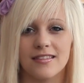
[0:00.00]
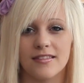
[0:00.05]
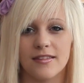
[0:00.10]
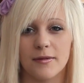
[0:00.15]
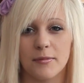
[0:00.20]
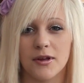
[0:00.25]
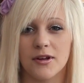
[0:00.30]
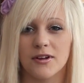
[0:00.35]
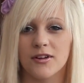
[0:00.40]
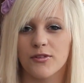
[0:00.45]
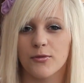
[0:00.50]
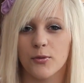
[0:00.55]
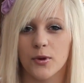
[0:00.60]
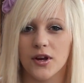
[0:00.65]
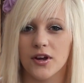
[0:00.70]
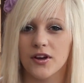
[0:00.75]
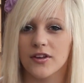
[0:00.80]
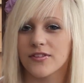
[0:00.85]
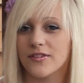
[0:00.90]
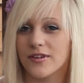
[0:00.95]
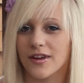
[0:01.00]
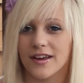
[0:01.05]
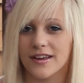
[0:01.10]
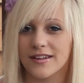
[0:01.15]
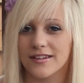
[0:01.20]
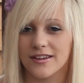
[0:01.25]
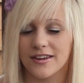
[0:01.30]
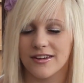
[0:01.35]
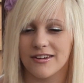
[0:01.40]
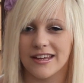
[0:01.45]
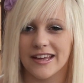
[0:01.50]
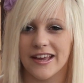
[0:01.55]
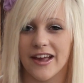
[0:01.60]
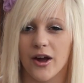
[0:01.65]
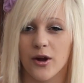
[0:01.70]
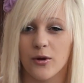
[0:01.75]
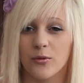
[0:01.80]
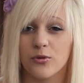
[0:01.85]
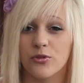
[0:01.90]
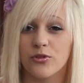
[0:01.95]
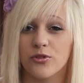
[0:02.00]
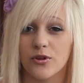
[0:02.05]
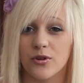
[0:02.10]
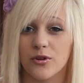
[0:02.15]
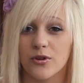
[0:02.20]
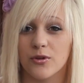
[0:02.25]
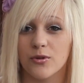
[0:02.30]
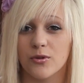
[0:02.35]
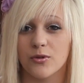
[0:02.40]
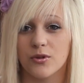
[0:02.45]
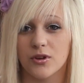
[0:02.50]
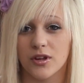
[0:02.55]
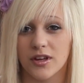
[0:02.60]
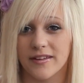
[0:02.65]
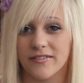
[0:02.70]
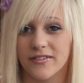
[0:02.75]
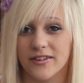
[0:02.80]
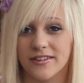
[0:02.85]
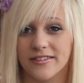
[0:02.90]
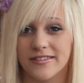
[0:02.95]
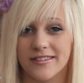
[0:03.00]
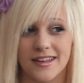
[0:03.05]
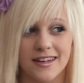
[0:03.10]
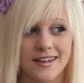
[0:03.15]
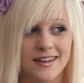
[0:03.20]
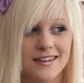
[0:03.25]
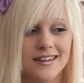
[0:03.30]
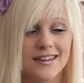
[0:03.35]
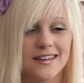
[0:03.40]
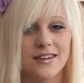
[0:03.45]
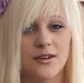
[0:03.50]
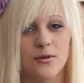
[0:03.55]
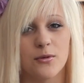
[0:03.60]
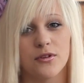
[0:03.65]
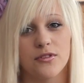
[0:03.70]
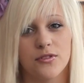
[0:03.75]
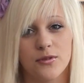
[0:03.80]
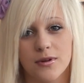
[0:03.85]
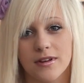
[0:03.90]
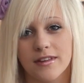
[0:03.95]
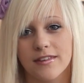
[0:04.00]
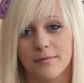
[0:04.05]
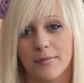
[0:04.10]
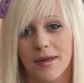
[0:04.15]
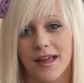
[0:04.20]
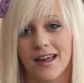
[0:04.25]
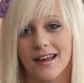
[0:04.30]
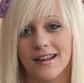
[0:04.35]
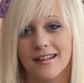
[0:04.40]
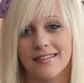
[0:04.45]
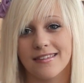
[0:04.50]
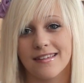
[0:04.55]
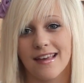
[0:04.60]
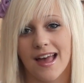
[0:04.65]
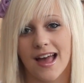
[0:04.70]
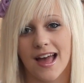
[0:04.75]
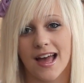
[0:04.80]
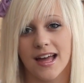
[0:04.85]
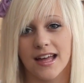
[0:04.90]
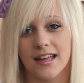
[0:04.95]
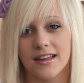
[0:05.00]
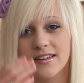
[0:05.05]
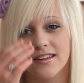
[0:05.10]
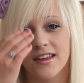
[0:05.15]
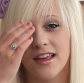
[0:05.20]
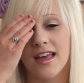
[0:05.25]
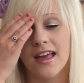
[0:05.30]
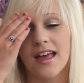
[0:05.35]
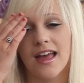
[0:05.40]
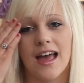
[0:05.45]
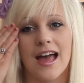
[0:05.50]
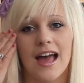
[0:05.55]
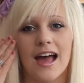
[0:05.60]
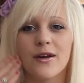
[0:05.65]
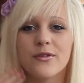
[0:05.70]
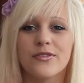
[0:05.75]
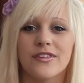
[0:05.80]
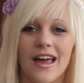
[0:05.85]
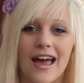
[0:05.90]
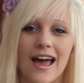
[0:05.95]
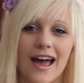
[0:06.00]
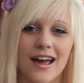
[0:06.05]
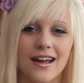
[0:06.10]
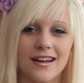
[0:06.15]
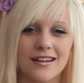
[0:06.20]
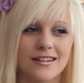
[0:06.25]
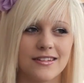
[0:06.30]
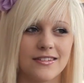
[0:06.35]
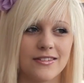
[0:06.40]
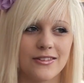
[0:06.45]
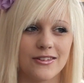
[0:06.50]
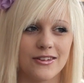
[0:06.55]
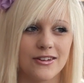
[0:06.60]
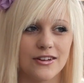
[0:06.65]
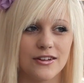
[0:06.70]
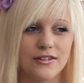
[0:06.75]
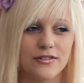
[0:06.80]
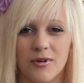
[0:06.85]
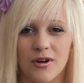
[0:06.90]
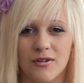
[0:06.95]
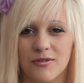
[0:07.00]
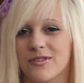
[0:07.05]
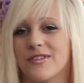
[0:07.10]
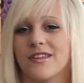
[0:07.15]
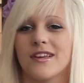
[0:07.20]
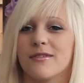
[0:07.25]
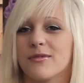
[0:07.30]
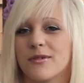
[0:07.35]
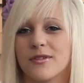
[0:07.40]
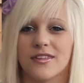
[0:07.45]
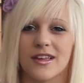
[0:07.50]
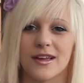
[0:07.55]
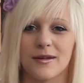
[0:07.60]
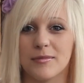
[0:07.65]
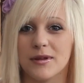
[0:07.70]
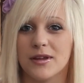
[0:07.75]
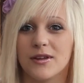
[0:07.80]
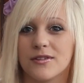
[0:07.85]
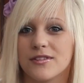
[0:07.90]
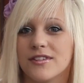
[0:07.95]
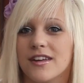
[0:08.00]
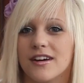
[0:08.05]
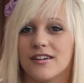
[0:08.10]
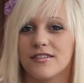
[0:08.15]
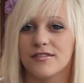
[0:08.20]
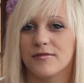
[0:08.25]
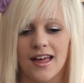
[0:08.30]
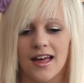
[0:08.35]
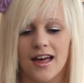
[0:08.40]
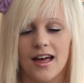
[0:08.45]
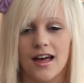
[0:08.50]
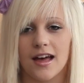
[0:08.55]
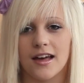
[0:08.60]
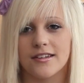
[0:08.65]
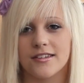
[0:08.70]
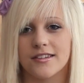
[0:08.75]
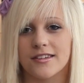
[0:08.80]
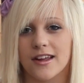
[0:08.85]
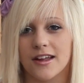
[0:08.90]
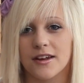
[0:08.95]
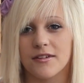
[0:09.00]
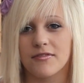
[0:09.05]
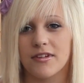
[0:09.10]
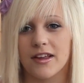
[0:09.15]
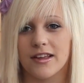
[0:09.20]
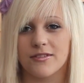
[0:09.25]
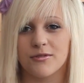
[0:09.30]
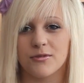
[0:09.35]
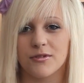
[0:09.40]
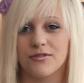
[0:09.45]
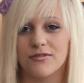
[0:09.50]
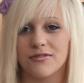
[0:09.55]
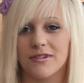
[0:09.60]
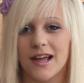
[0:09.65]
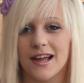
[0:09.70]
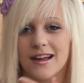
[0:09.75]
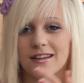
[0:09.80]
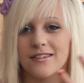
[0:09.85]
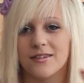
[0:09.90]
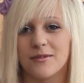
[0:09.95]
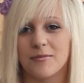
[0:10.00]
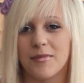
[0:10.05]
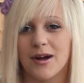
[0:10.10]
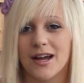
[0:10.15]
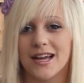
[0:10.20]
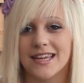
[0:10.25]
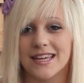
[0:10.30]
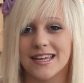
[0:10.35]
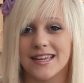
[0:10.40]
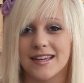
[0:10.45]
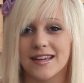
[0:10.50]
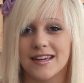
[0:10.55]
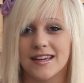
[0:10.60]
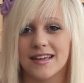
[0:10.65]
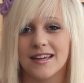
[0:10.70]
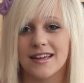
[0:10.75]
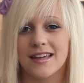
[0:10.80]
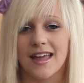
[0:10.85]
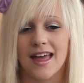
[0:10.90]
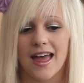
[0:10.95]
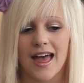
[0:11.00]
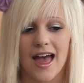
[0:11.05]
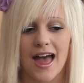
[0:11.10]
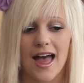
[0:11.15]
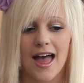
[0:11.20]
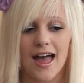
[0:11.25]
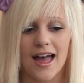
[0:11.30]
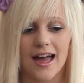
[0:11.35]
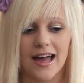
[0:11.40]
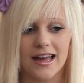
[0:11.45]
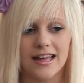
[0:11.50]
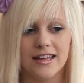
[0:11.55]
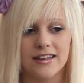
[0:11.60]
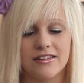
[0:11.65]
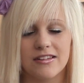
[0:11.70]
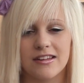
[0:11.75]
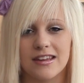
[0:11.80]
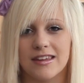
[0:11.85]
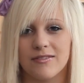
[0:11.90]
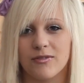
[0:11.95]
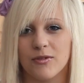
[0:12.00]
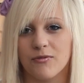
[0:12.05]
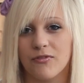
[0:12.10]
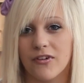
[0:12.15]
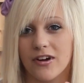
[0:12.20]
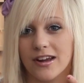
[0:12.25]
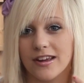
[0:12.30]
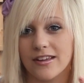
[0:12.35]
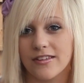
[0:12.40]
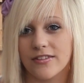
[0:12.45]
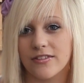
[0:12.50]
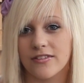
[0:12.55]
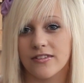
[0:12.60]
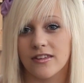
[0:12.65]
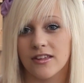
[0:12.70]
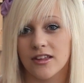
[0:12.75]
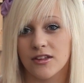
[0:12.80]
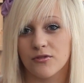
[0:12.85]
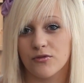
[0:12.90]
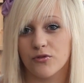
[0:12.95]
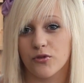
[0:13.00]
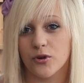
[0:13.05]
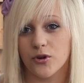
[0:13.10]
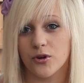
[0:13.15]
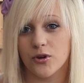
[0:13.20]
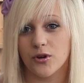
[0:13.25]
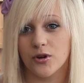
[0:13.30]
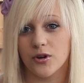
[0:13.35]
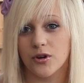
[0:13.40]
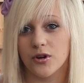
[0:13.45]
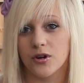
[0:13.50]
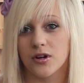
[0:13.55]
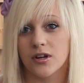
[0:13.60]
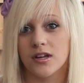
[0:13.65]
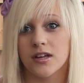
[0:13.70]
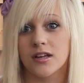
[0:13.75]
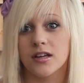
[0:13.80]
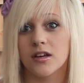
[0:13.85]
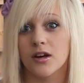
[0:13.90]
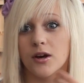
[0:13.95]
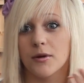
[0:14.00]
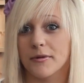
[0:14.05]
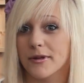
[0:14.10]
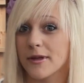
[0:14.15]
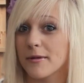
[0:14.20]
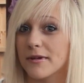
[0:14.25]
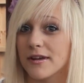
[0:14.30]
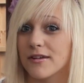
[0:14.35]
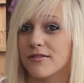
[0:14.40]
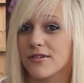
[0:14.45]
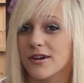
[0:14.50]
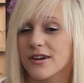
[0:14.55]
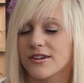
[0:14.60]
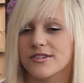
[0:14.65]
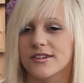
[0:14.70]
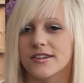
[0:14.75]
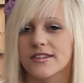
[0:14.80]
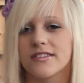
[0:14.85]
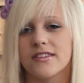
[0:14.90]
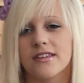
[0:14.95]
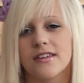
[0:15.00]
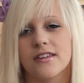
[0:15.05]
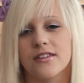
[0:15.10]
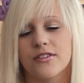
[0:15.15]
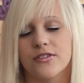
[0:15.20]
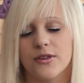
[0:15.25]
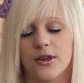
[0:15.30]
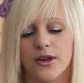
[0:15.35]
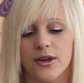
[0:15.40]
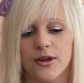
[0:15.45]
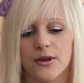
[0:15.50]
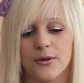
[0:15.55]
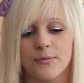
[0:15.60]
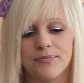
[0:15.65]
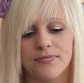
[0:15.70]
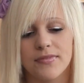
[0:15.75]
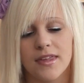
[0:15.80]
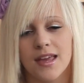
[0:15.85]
to be honest, when I started uni I was so nervous and I didn't know what to expect and how to act and stuff. Obviously everyone's like, be yourself. I just kind of like to reflect on my year and give advice for upcoming freshers. So